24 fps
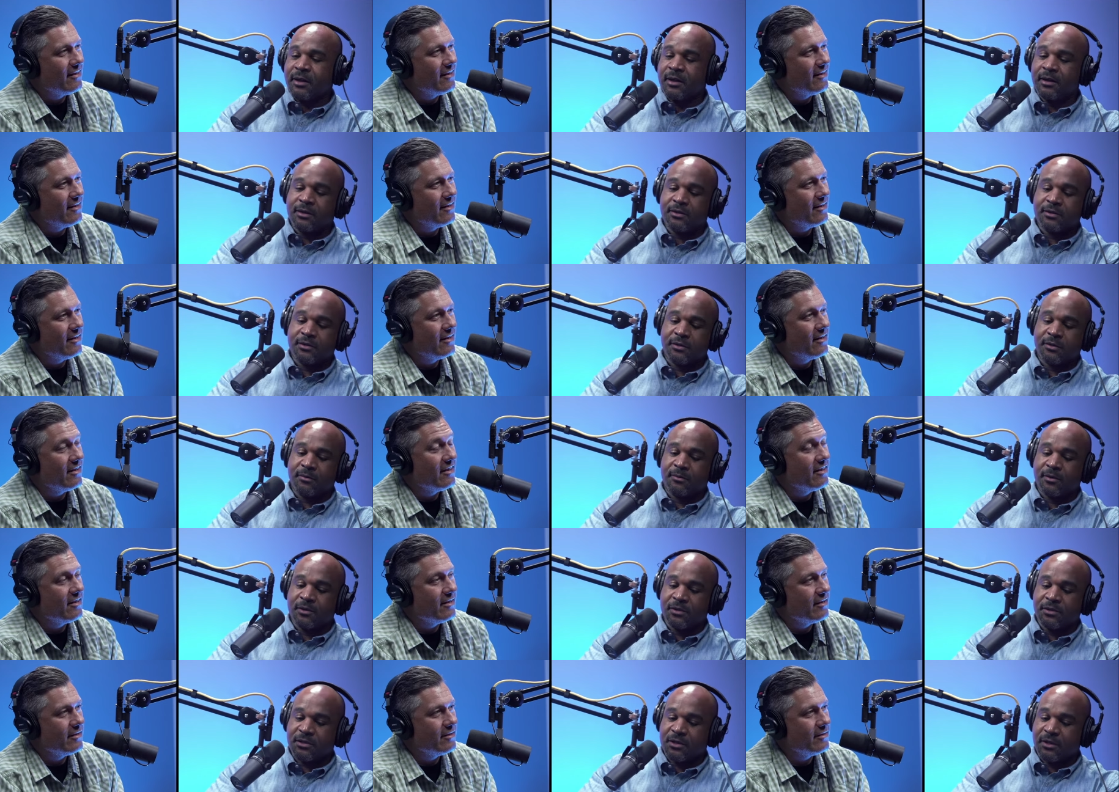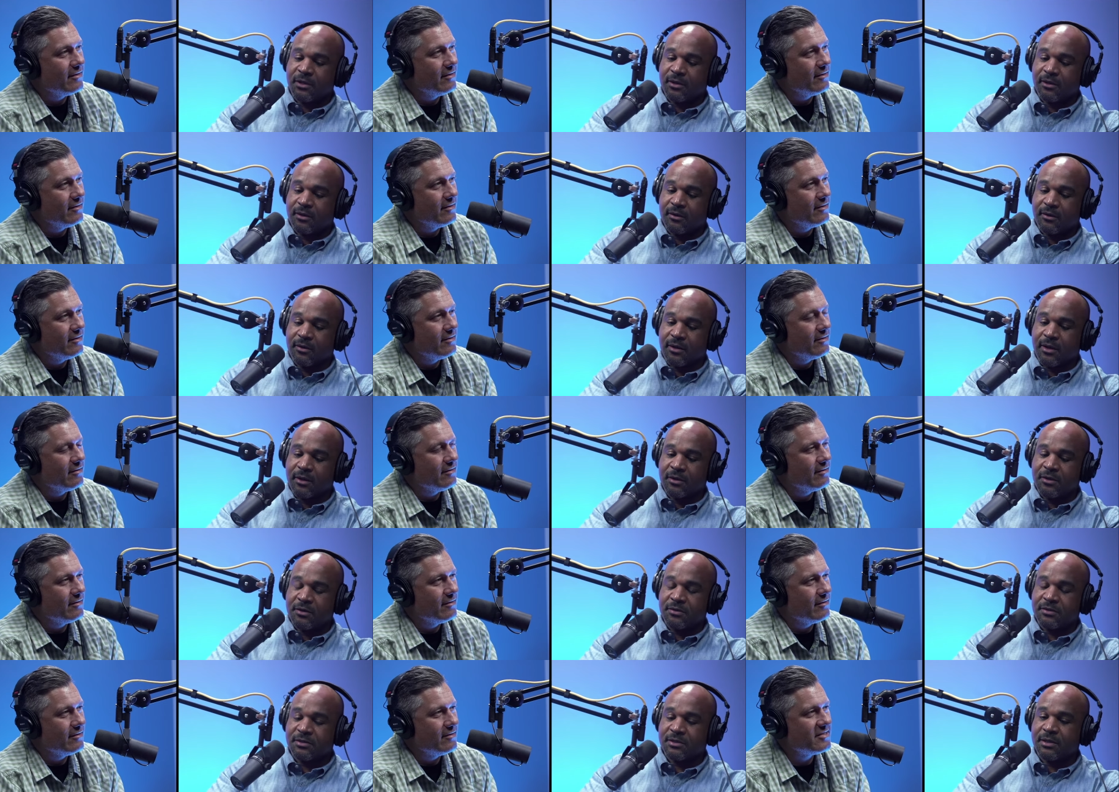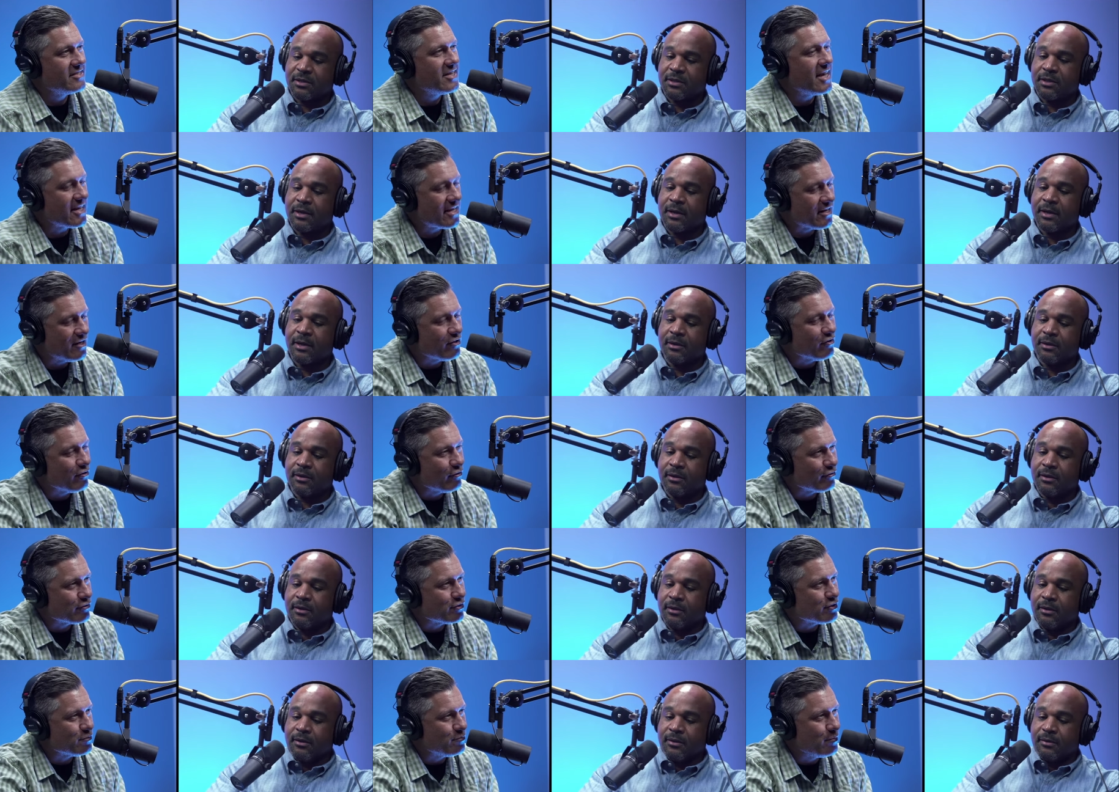Speaker 1: I actually appreciate how you said second that. of
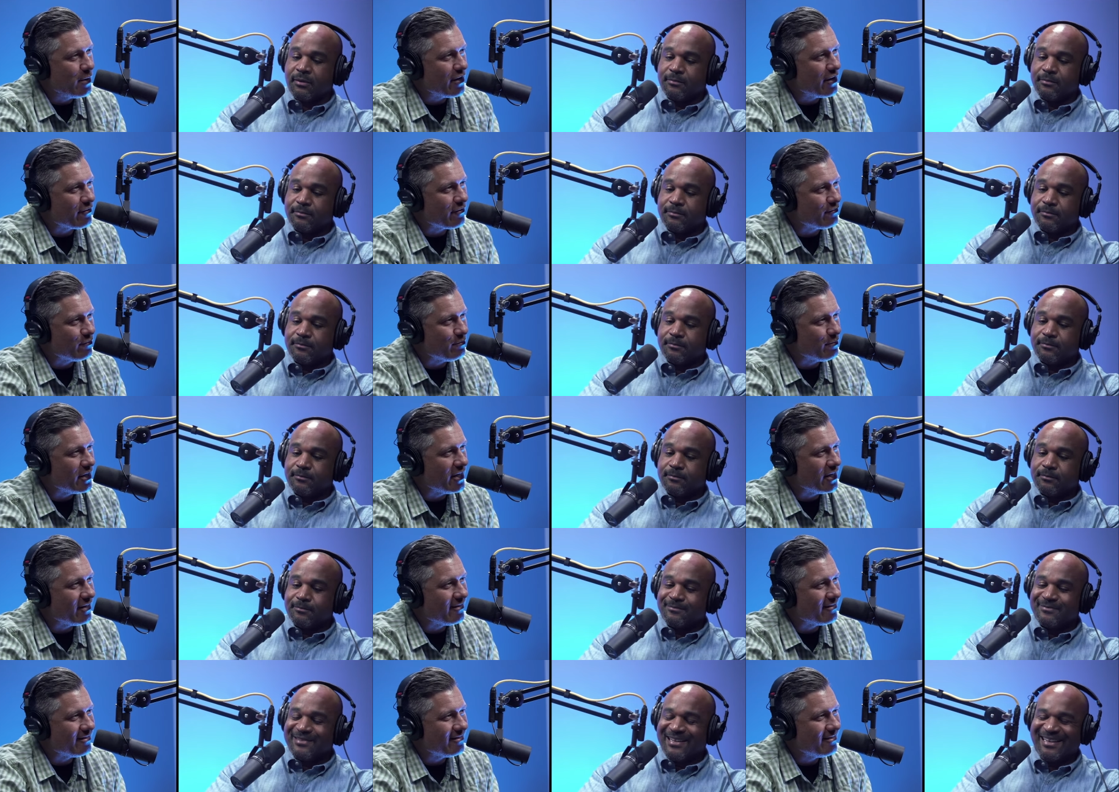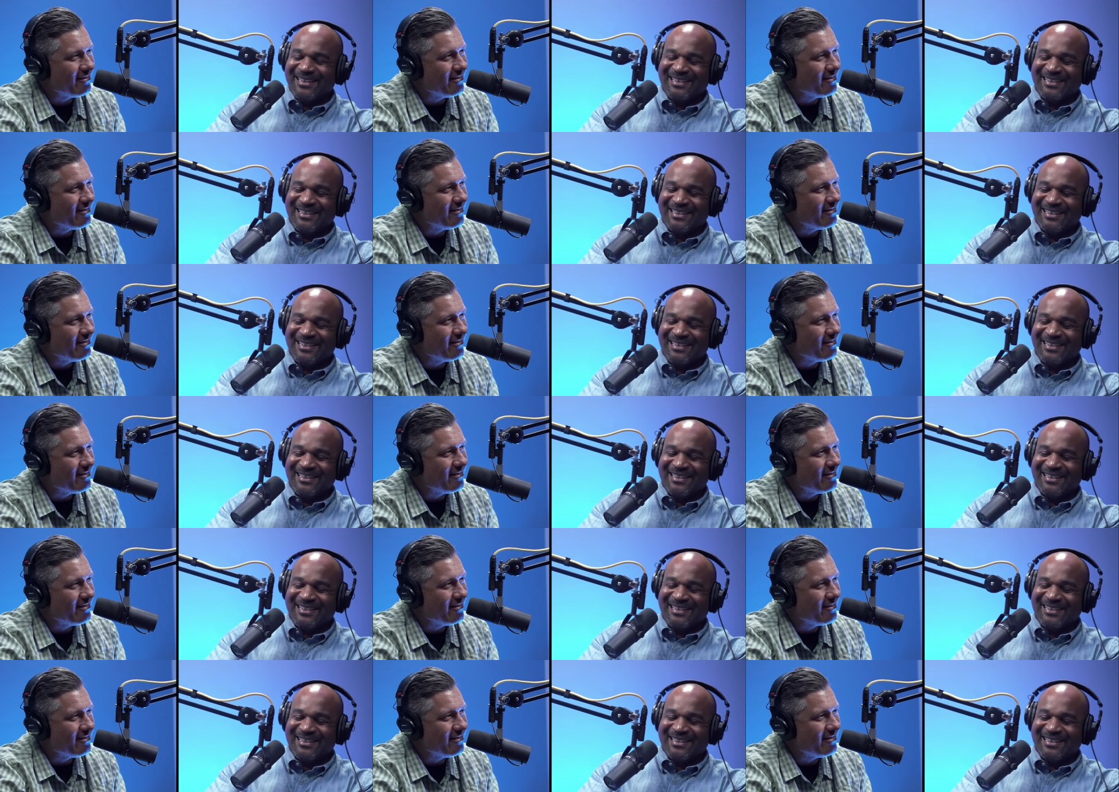
Speaker 2: those is better for me.